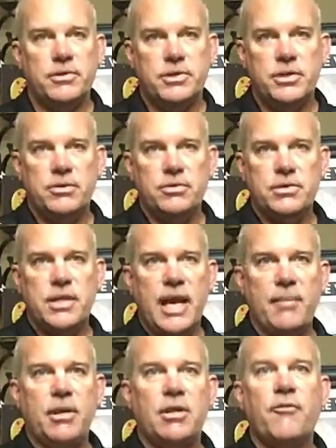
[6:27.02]
to
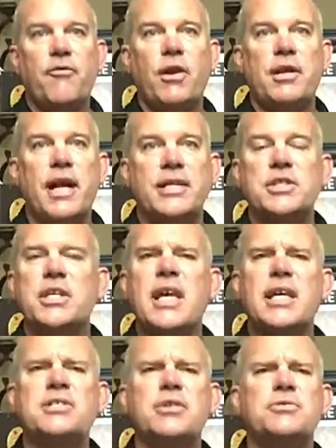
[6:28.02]
Tammy in the front desk in
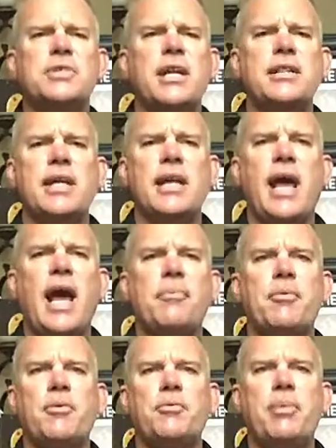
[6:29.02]
case there was anything that
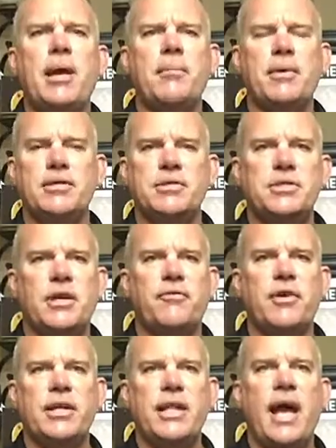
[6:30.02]
happened with payment and
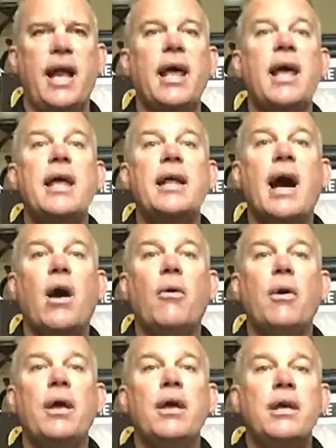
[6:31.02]
stuff like that.
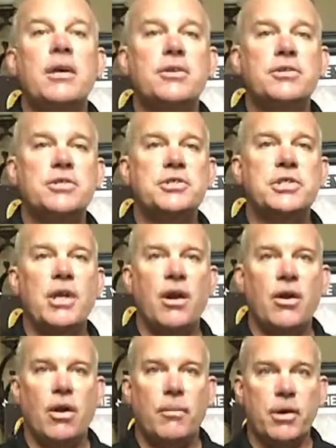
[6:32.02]
Now, here's a
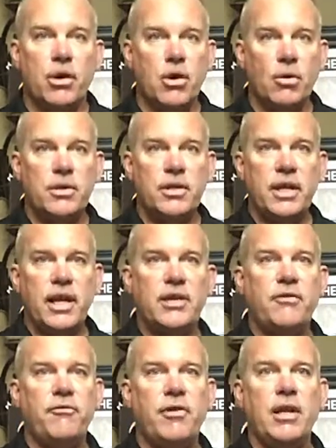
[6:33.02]
scenario. I'm going to go into the
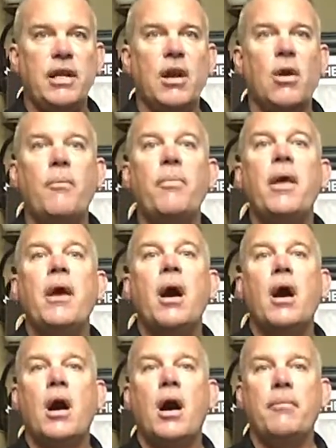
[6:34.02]
next video
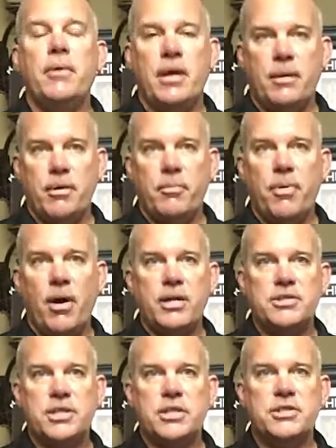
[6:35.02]
and I'm going to
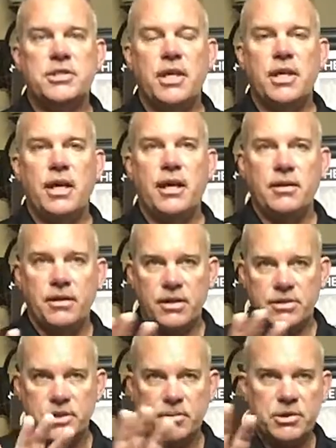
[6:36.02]
pause this, and then
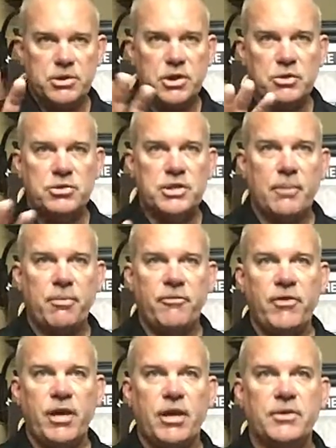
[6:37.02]
there's going to be two
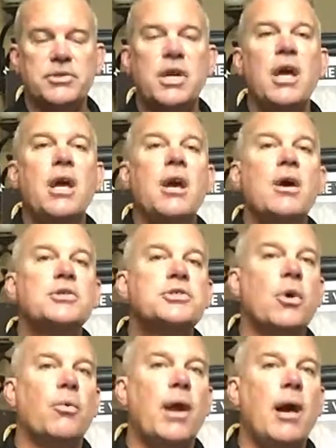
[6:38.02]
separate videos.
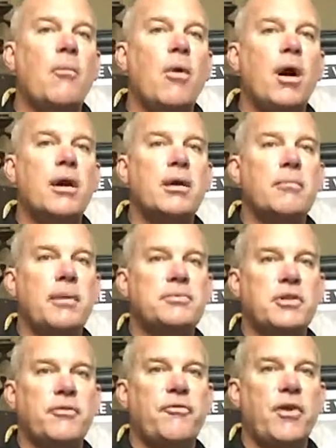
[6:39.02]
So when I'm walking them up
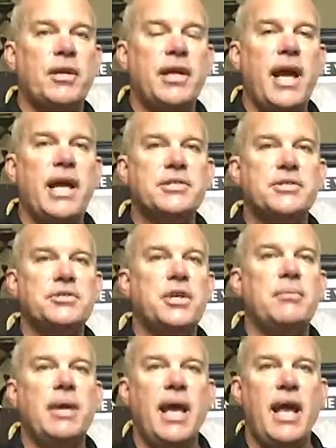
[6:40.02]
to the front desk, there's
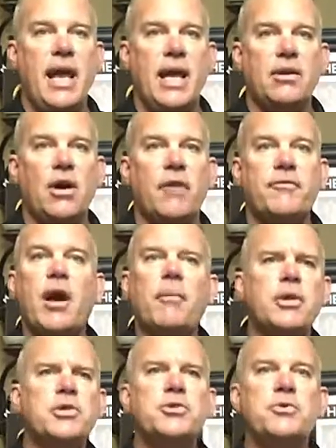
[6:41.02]
going to be a handoff. Now I'm
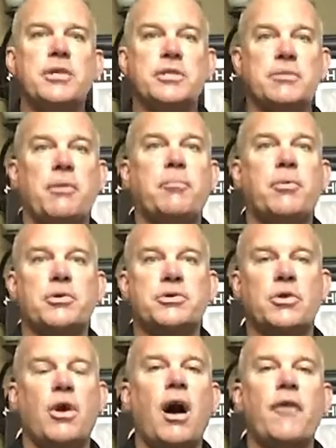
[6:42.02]
going to do this in my
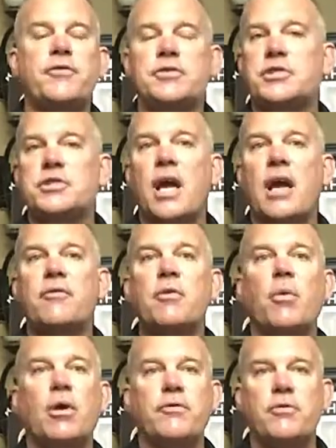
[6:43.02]
personal office because every
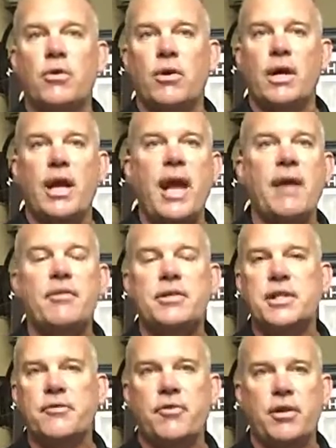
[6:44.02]
one of you are going to have a
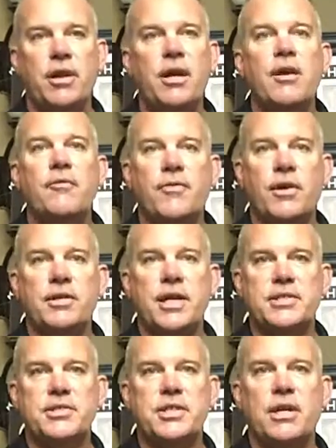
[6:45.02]
different front
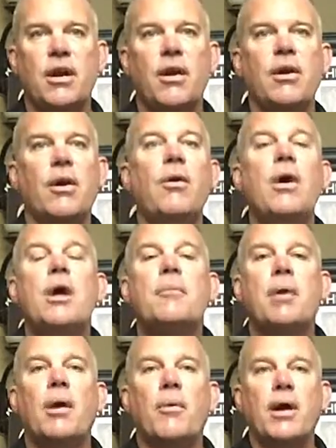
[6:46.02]
desk scenario.
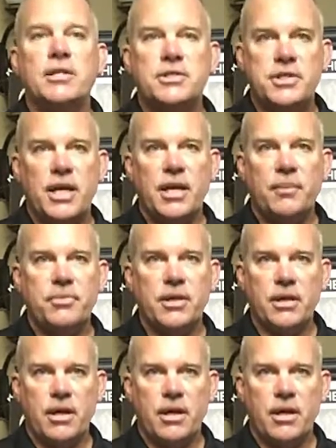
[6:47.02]
But I want to set up